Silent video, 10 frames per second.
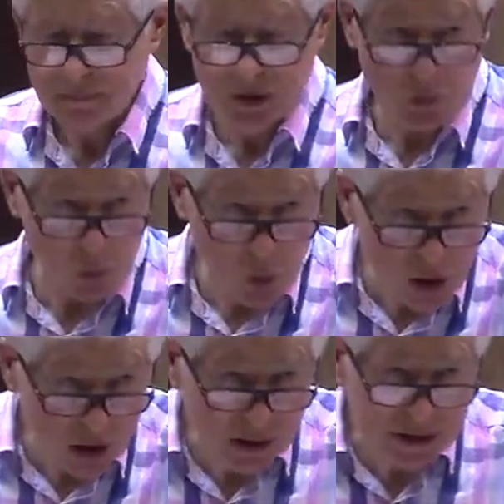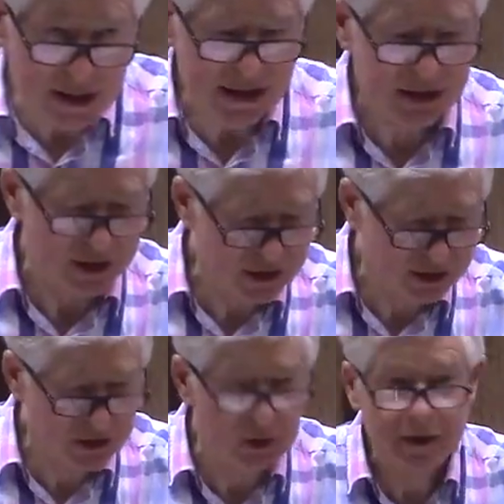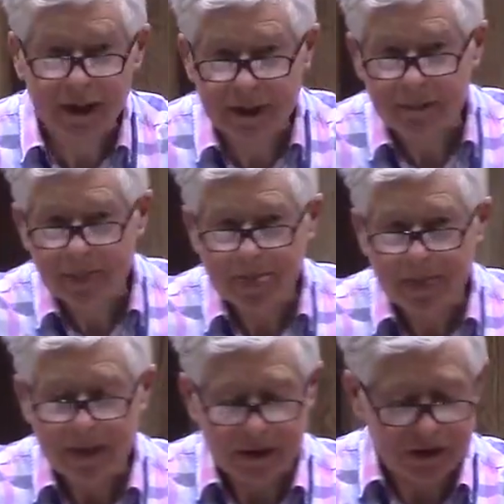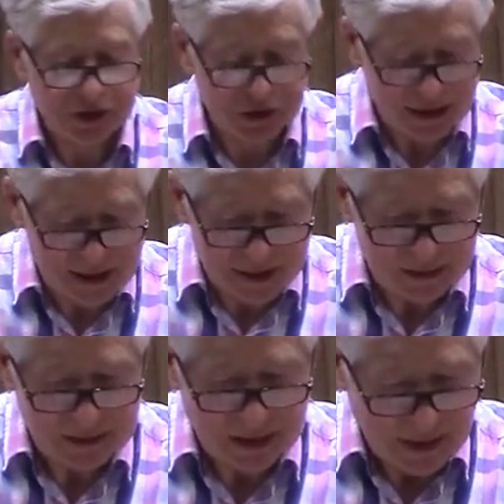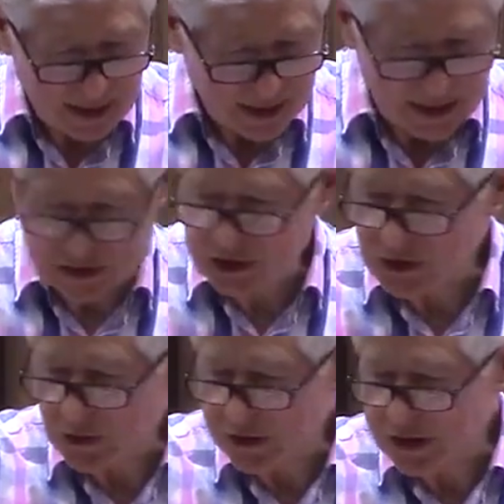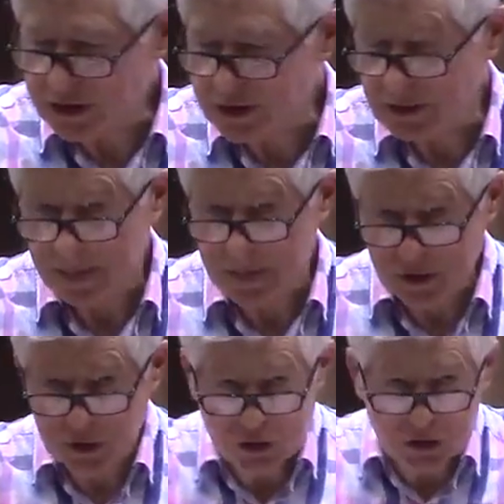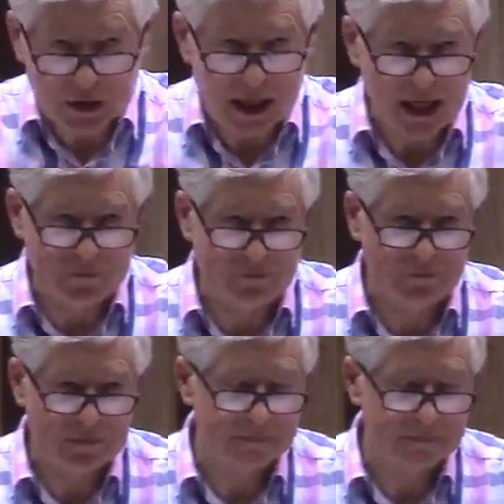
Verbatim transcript: The world has its story. In Australia, our story is the good life.